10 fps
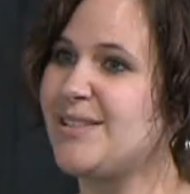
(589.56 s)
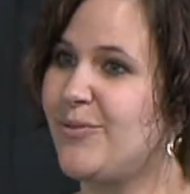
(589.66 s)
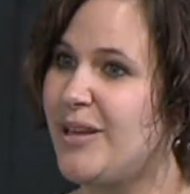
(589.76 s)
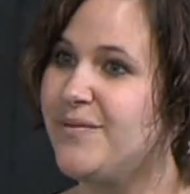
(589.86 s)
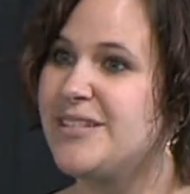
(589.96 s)
so
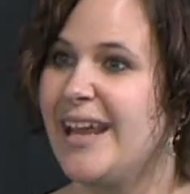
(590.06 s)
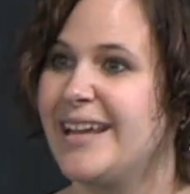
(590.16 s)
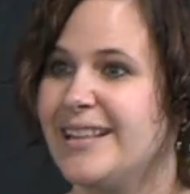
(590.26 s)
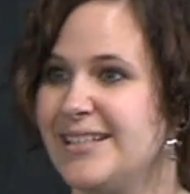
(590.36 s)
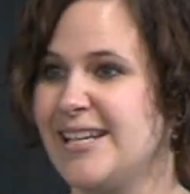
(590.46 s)
we've
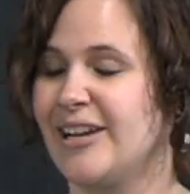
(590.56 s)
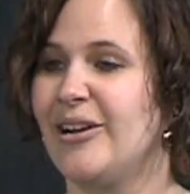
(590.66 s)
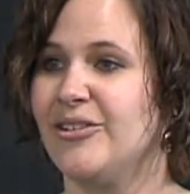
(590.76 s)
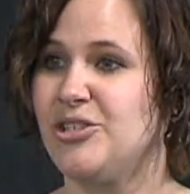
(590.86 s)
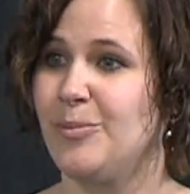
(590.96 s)
taken the
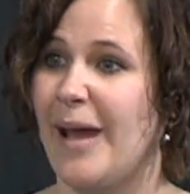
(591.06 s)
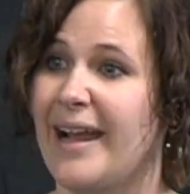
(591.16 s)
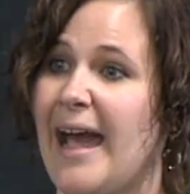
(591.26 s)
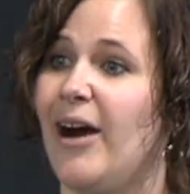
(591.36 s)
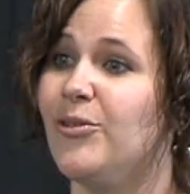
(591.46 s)
technology
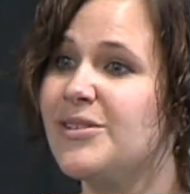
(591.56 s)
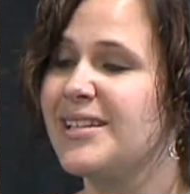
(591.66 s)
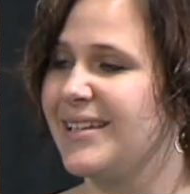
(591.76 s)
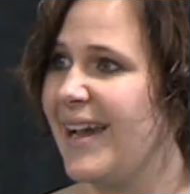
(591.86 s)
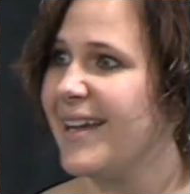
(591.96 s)
back
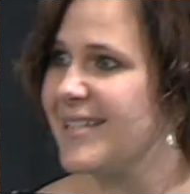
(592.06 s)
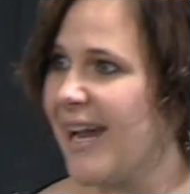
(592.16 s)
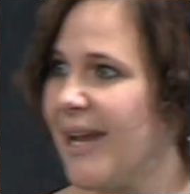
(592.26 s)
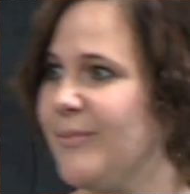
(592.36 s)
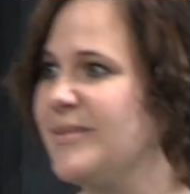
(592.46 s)
out at
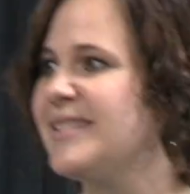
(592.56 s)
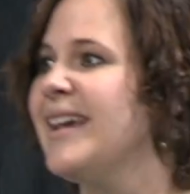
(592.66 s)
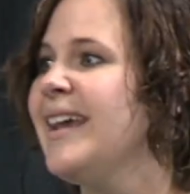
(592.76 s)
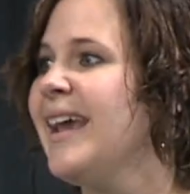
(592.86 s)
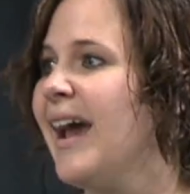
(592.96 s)
times
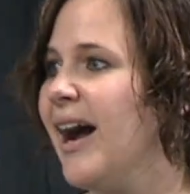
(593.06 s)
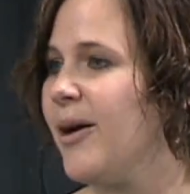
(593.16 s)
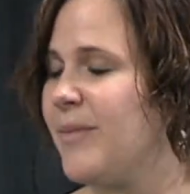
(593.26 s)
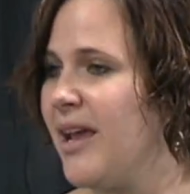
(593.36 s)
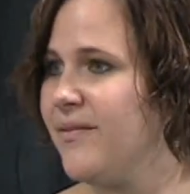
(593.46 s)

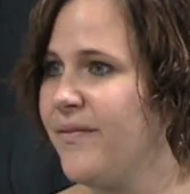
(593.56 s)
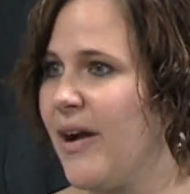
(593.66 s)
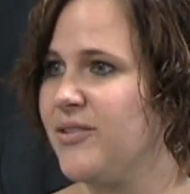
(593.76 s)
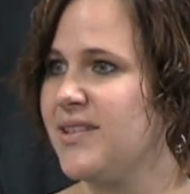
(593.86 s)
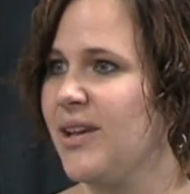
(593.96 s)
and
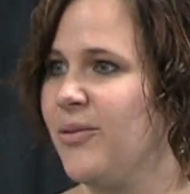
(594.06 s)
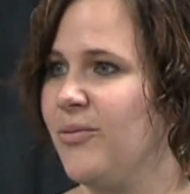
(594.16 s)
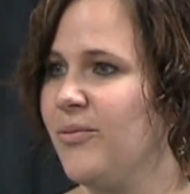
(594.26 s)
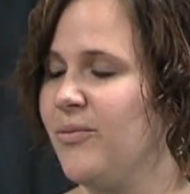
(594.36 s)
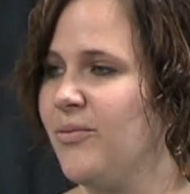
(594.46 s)
found that
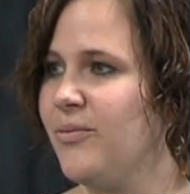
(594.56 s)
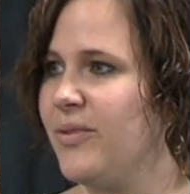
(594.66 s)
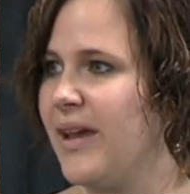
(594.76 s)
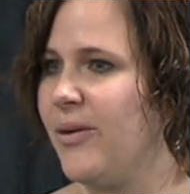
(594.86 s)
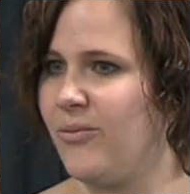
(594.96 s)

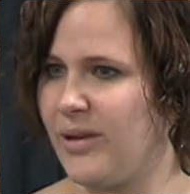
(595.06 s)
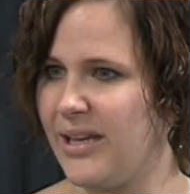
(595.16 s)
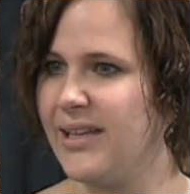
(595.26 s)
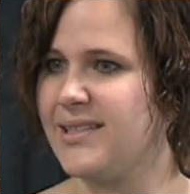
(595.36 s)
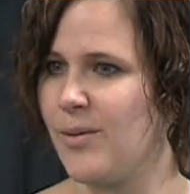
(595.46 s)
that we
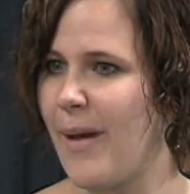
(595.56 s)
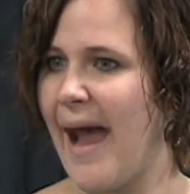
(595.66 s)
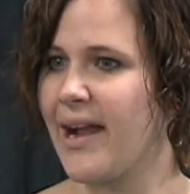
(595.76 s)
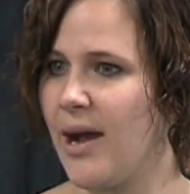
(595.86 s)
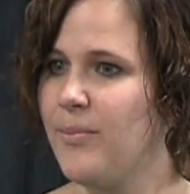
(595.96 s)
need to
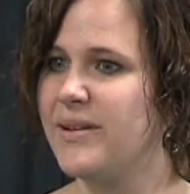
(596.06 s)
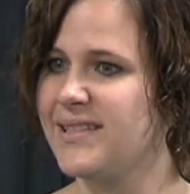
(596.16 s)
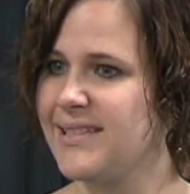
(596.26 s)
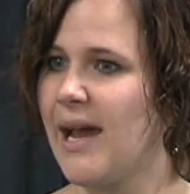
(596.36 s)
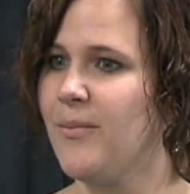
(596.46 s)
back up a
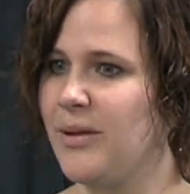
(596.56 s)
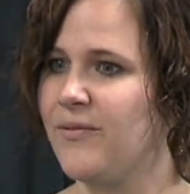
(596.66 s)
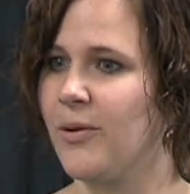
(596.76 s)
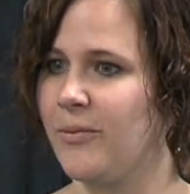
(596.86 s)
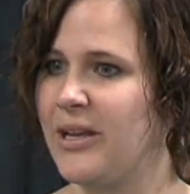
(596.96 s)
step
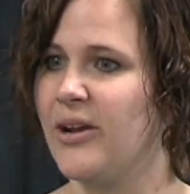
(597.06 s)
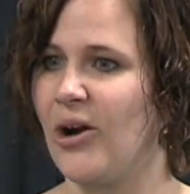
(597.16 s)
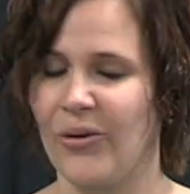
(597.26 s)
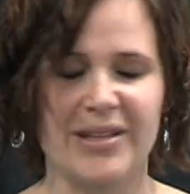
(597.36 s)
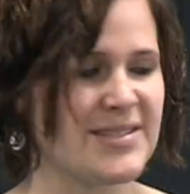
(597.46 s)
before we
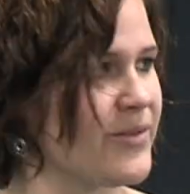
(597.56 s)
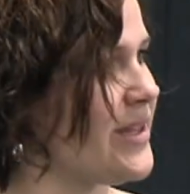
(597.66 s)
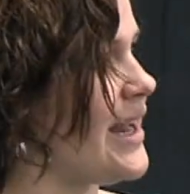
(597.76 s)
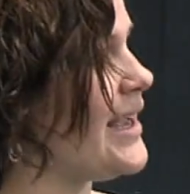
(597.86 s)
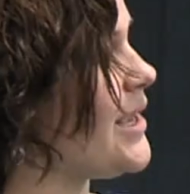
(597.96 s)
go, and so
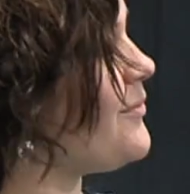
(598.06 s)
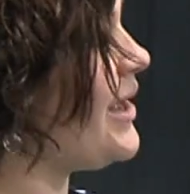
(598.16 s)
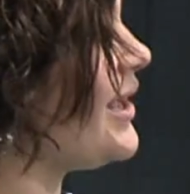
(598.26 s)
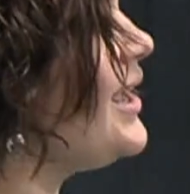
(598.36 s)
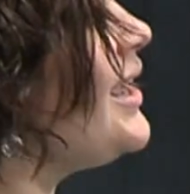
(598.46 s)
then I can
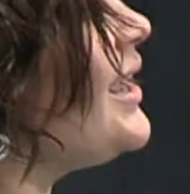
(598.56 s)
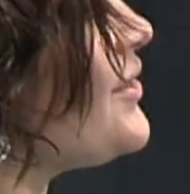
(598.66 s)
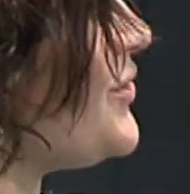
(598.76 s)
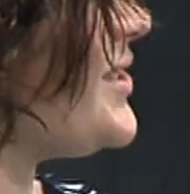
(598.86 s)
make those